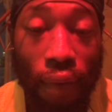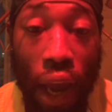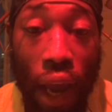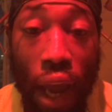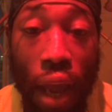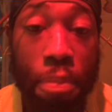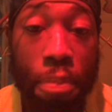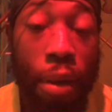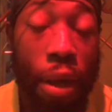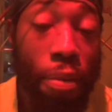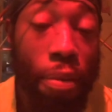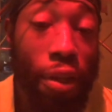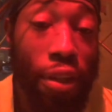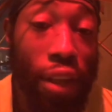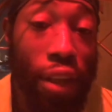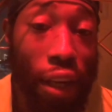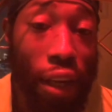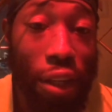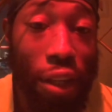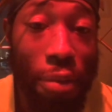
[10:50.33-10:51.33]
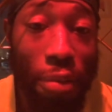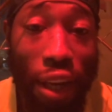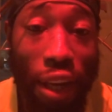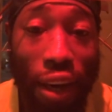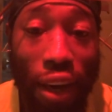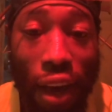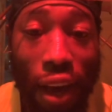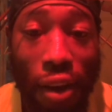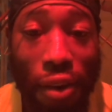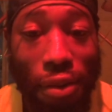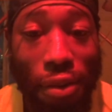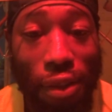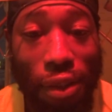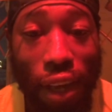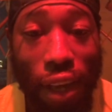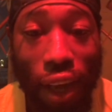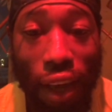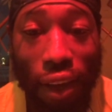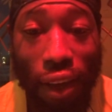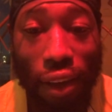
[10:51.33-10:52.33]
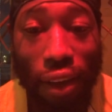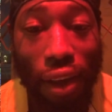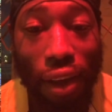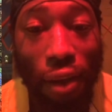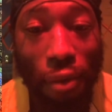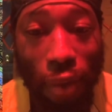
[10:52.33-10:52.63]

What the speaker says: I have people texting me now saying,